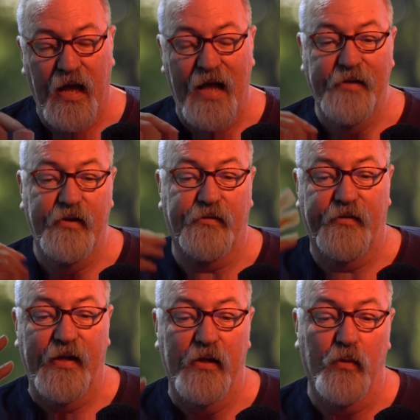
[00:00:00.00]
and
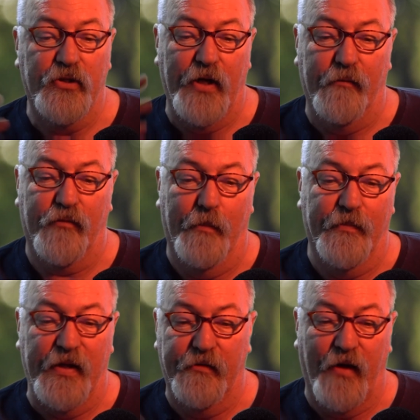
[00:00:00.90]
distinguish it
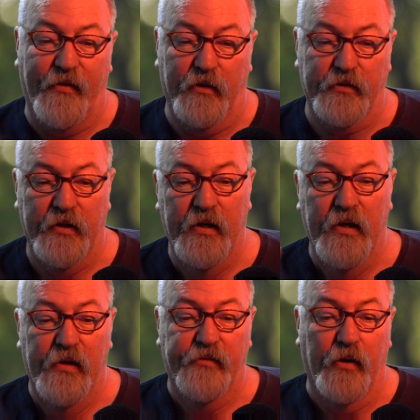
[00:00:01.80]
from these others.
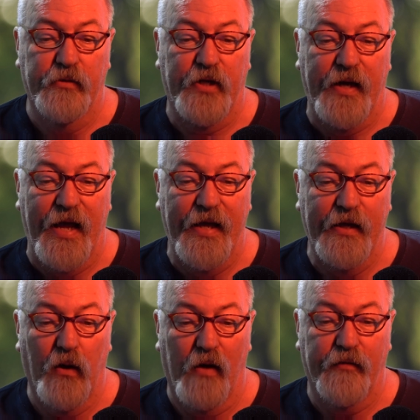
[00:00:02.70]
So today
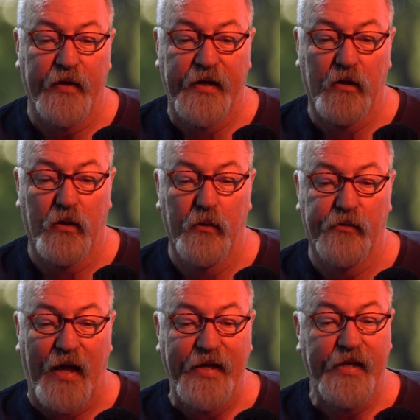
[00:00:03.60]
it often
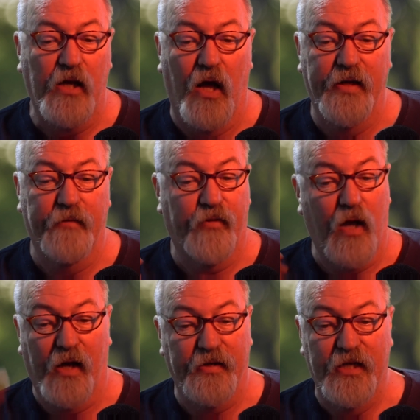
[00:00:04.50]
includes any kind of
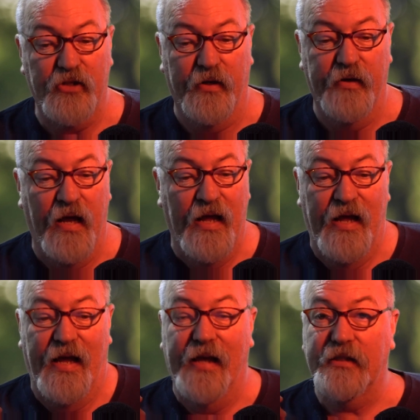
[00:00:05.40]
cognition,
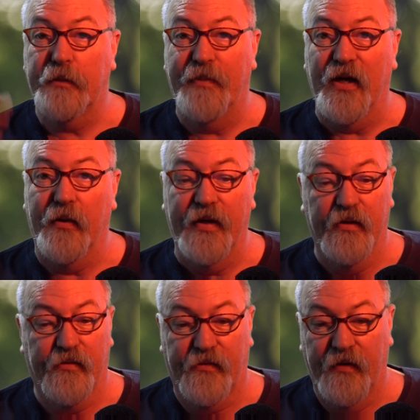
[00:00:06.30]

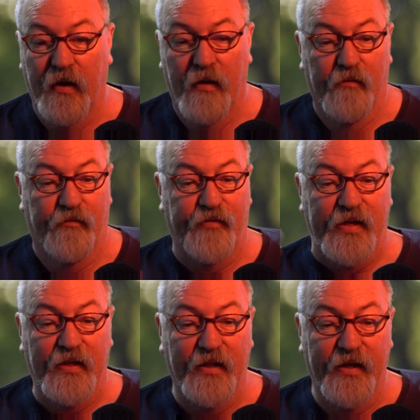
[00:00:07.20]
experience,
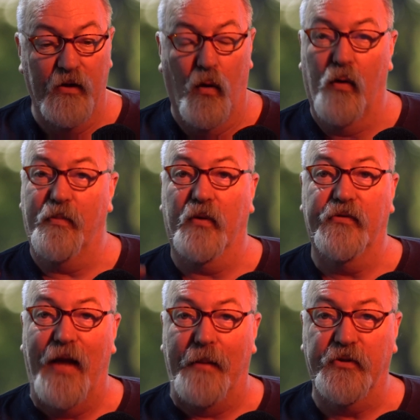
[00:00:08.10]
feeling, or
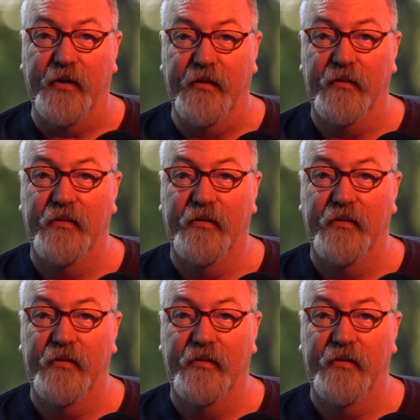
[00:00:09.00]
perception.